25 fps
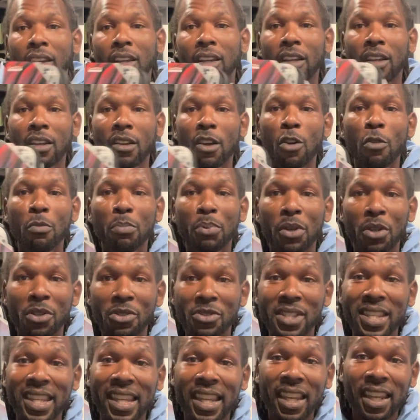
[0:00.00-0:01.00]
GoPro
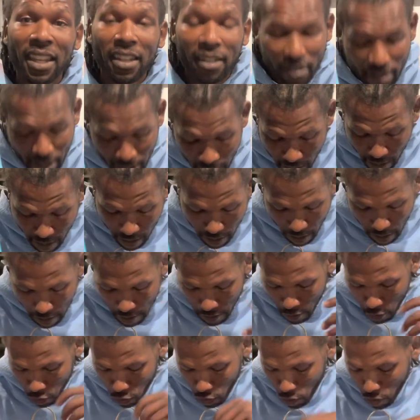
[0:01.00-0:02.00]
10.
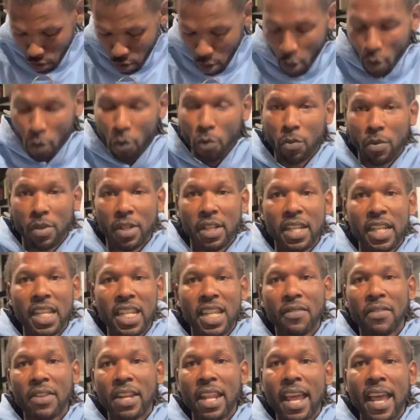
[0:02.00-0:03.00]
And, you know, it
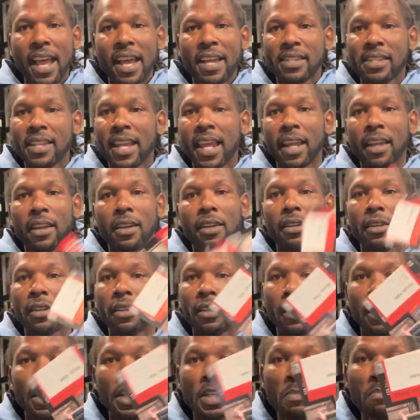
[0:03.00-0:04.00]
even has like a
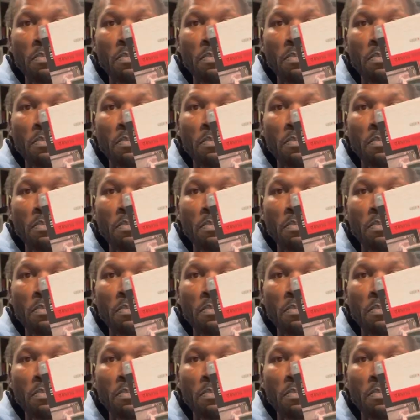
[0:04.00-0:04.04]
good